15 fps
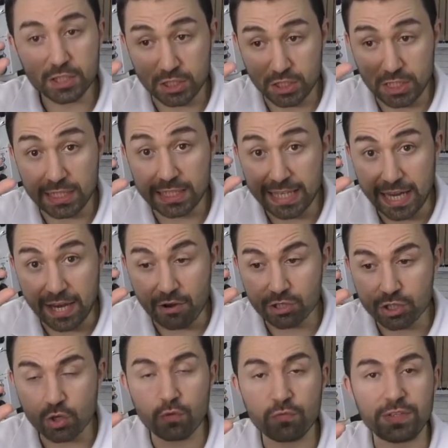layers
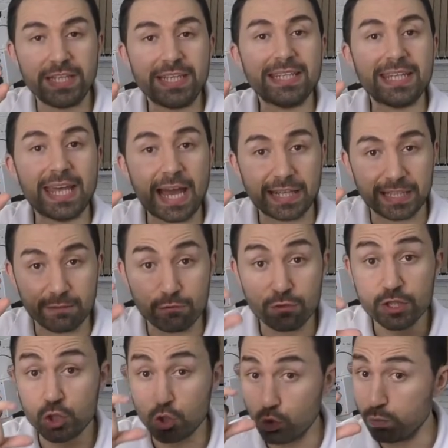of inactive
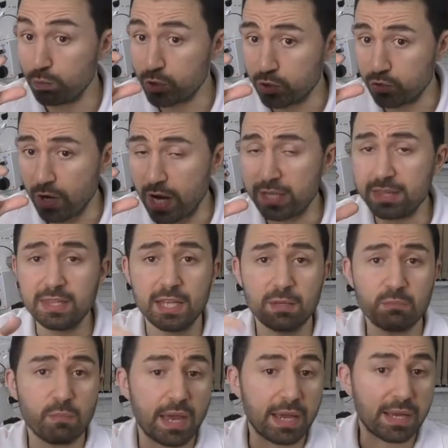substrate that
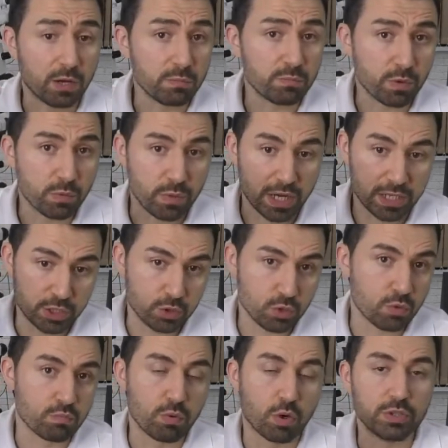may compromise your
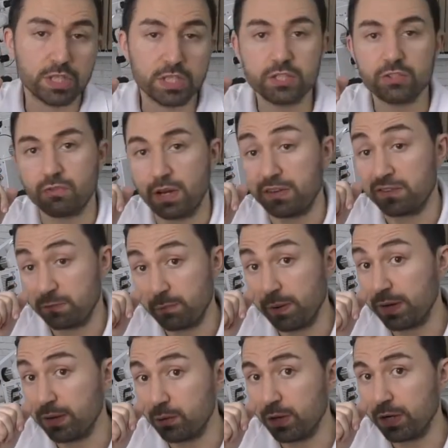bonding strength, by
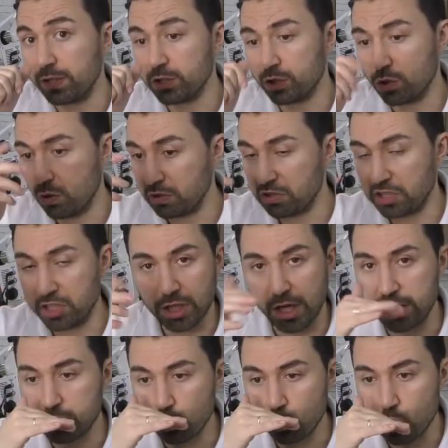the way. So in this
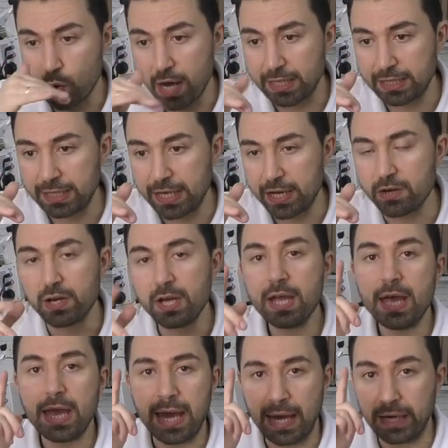case, one layer,
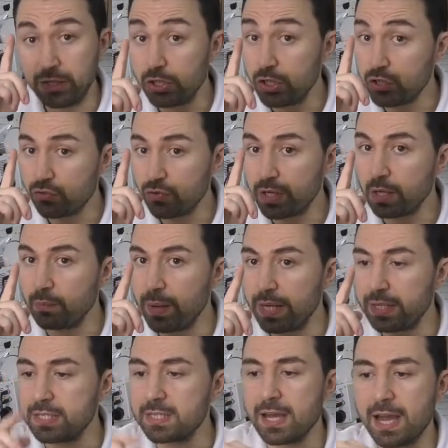and it is
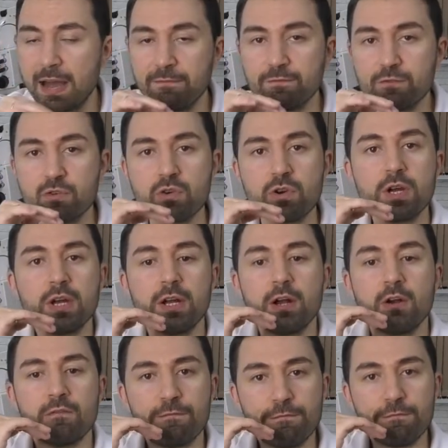recommended after
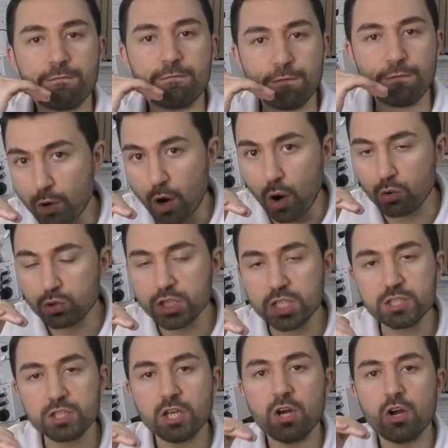full
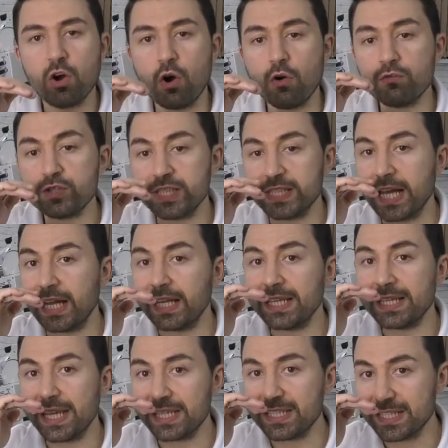process of
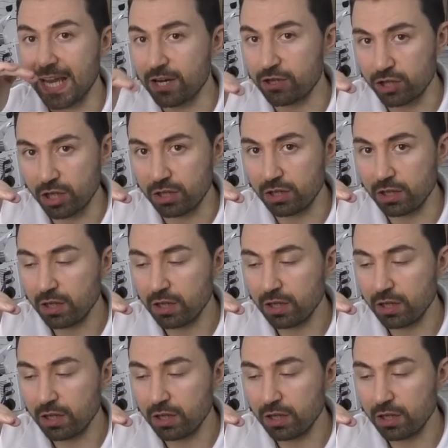salinization